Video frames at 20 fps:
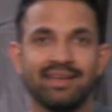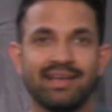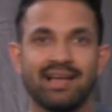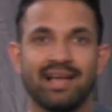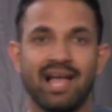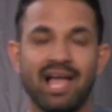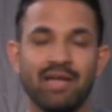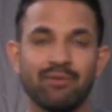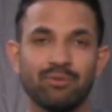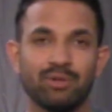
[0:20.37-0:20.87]

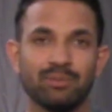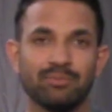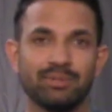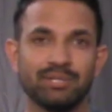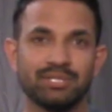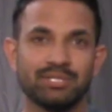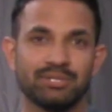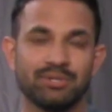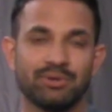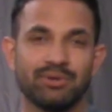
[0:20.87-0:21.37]
I will be
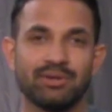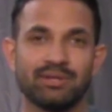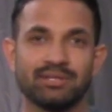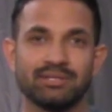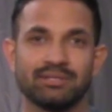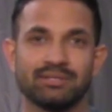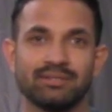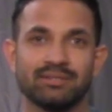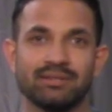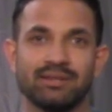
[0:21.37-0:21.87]

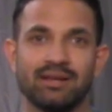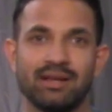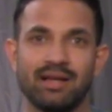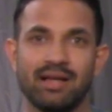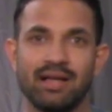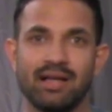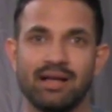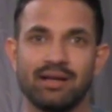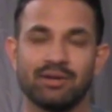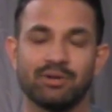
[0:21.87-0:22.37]
doing
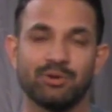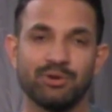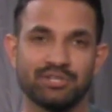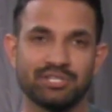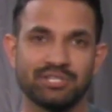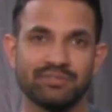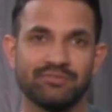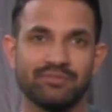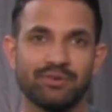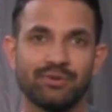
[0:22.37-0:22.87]

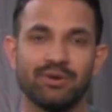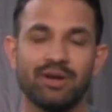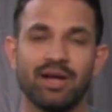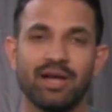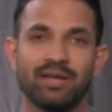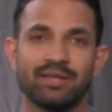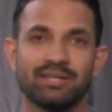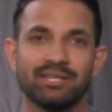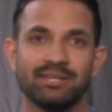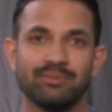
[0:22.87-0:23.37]
Christopher
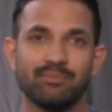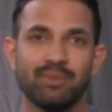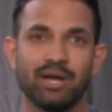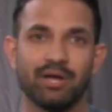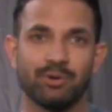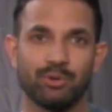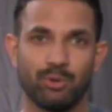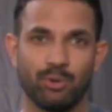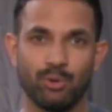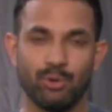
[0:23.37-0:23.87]
Heine
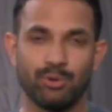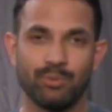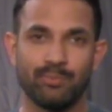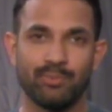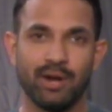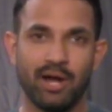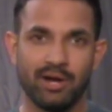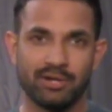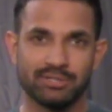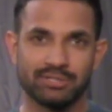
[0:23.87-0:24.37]
by Roy
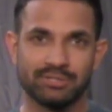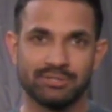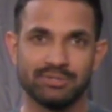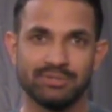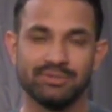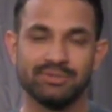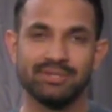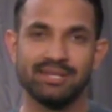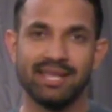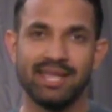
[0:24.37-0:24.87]

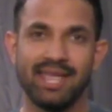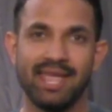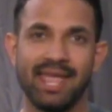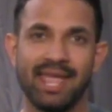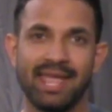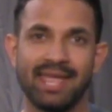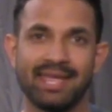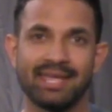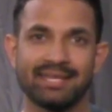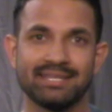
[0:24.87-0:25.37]
Proctor
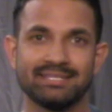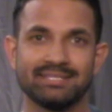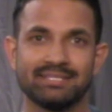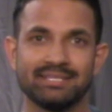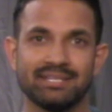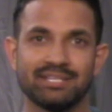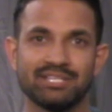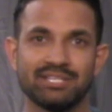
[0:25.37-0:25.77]
and